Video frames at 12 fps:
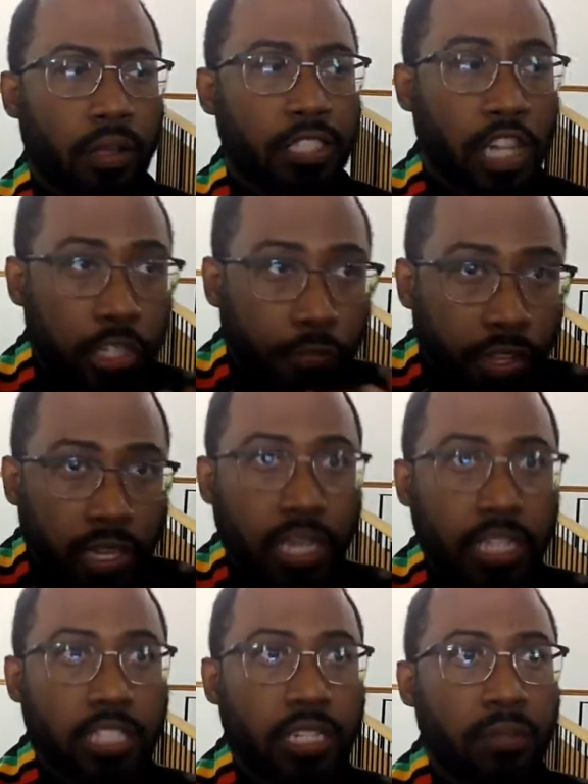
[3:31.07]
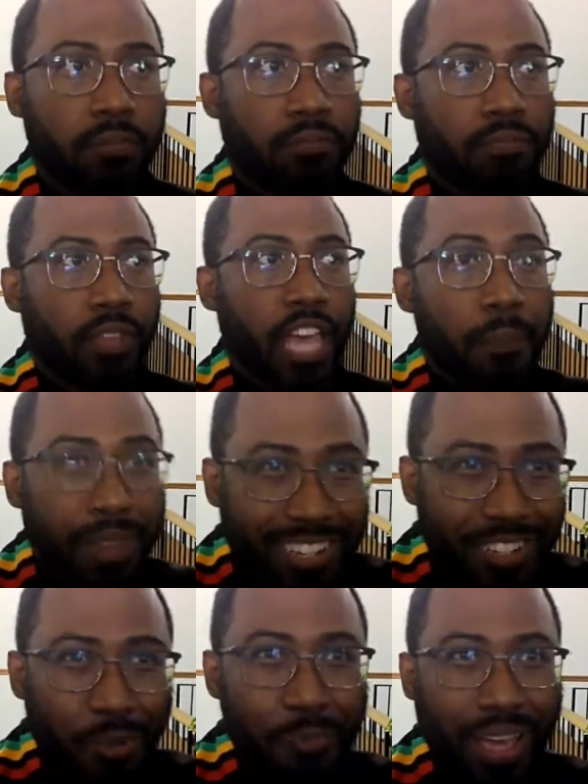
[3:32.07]
Gentrification, eminent
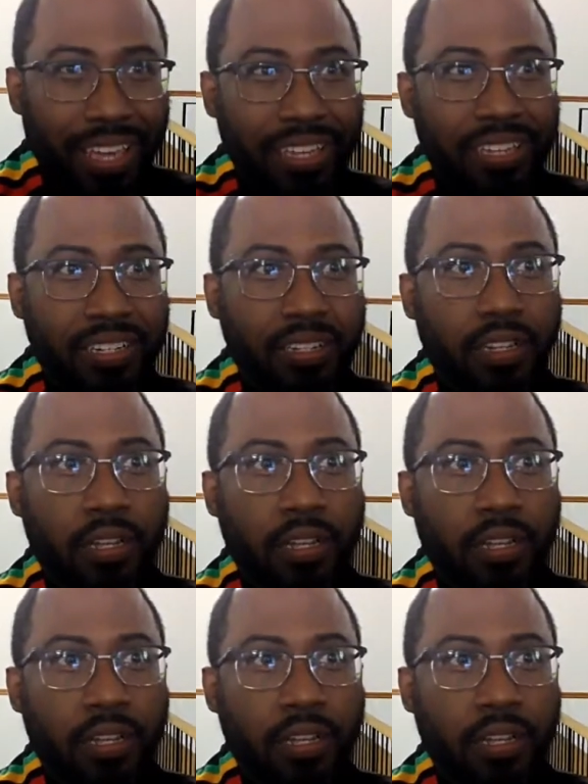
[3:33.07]
domain.